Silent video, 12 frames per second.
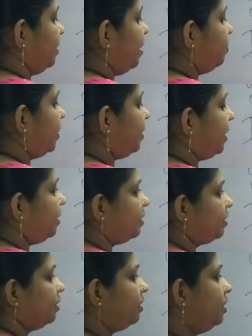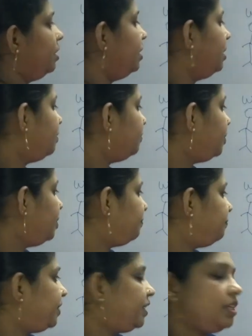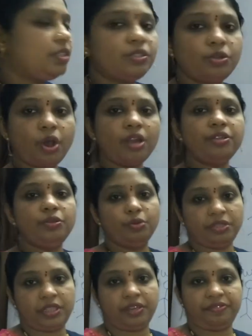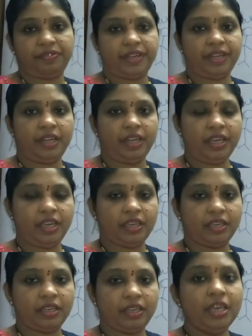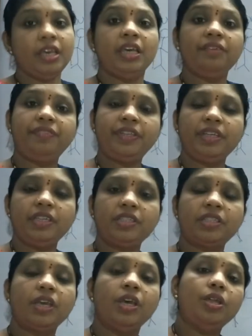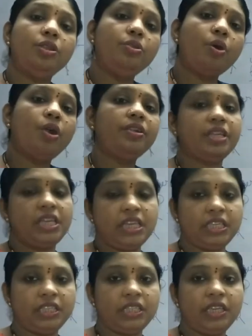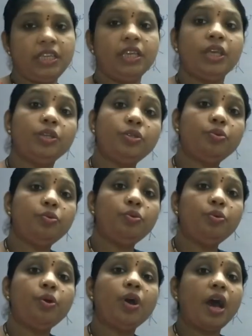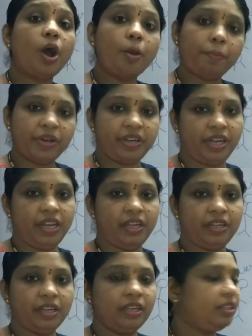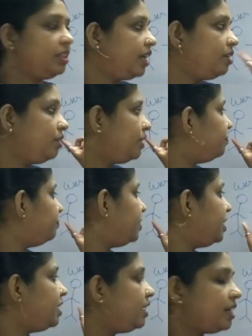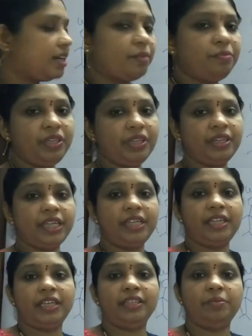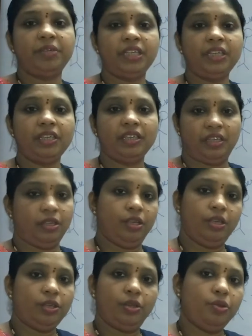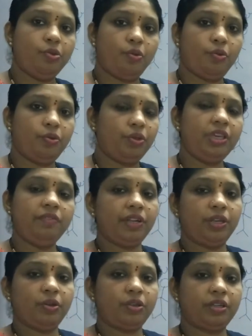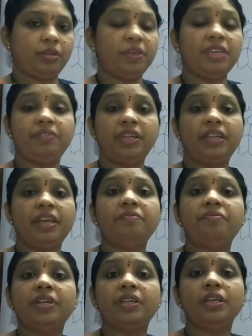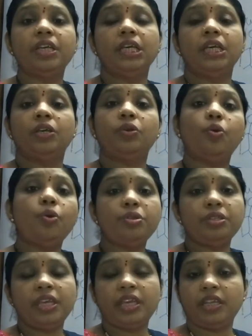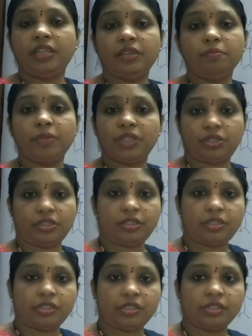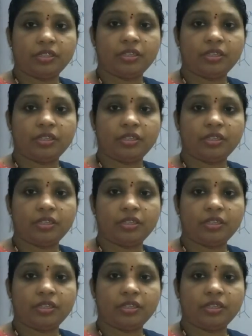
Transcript: Am I right? If it is not user friendly, if it is not easy to operate, then will he come here and take the money? No, he will not come. He will never go to the ATM machines.